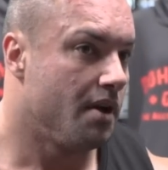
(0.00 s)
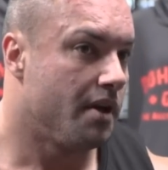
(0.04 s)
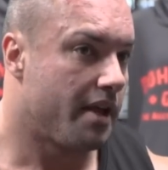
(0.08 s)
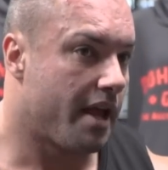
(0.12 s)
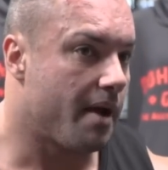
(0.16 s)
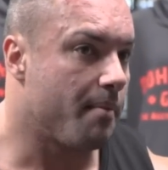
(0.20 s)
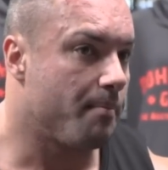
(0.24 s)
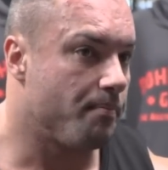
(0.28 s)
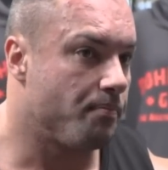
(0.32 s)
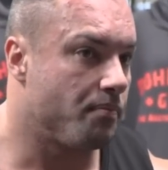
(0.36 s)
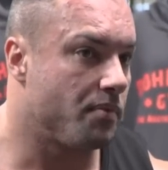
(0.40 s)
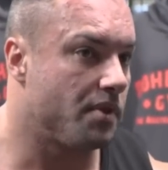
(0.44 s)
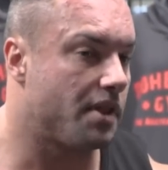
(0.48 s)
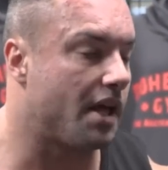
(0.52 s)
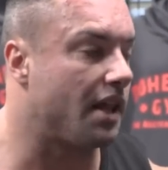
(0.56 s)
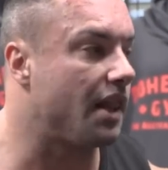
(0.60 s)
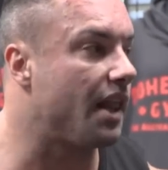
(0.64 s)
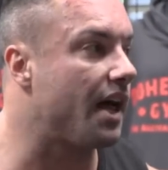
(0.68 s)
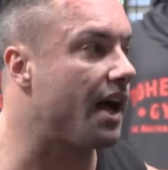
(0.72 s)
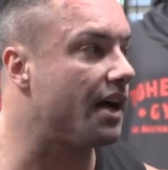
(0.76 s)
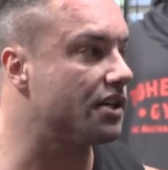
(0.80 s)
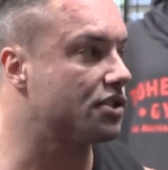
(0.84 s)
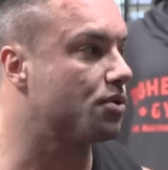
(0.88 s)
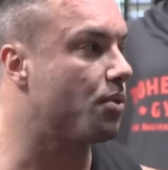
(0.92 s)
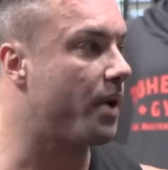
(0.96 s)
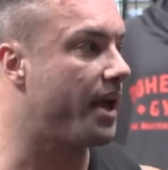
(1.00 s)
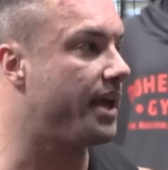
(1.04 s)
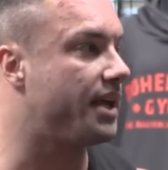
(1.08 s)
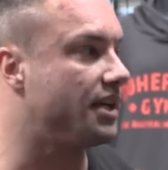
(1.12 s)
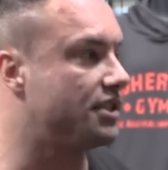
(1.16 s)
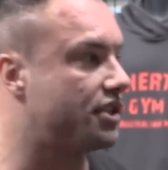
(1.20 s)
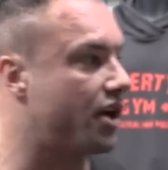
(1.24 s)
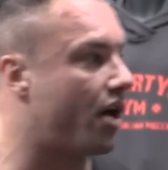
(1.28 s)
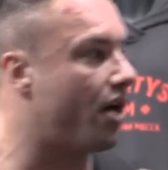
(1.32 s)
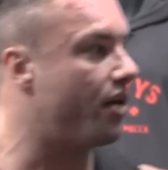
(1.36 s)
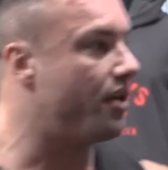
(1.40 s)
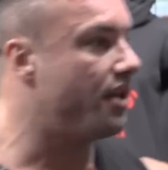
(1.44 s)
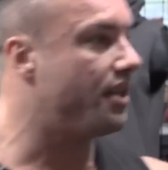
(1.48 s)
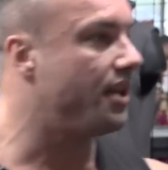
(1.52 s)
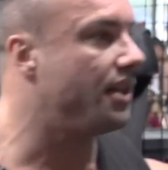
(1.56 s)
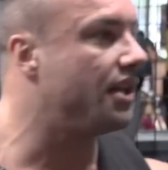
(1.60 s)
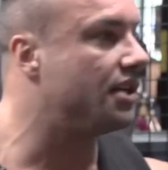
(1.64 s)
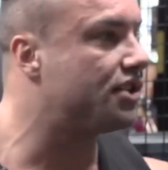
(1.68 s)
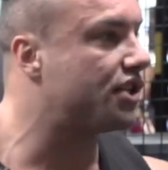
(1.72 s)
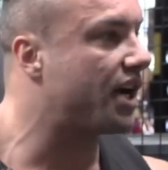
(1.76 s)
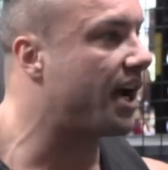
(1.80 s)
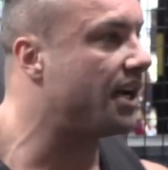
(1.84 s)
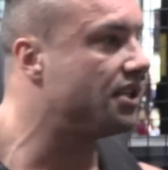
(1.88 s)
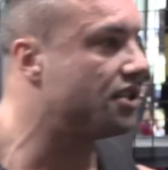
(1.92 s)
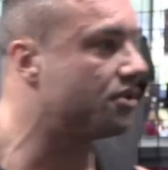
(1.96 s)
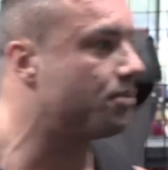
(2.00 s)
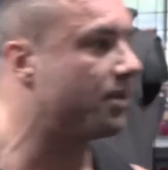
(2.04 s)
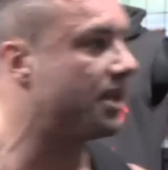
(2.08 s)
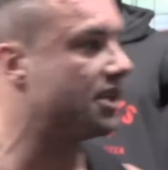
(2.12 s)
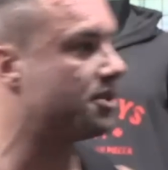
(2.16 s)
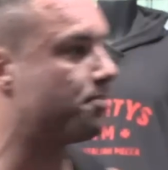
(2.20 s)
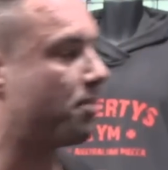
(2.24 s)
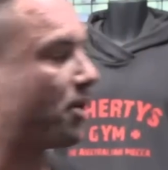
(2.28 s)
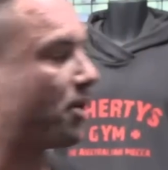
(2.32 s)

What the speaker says: Yep, the last week is the only thing that changes with this